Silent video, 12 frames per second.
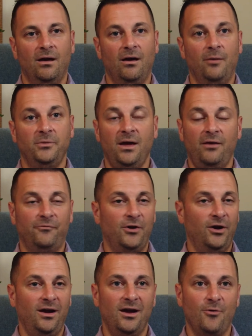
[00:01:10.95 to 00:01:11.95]
Yeah,
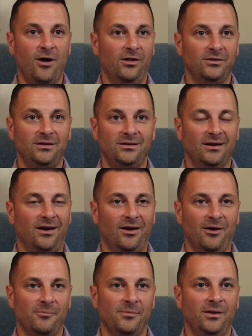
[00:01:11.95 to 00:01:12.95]
very high quality.
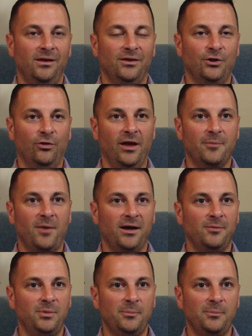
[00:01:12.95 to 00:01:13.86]
Like-minded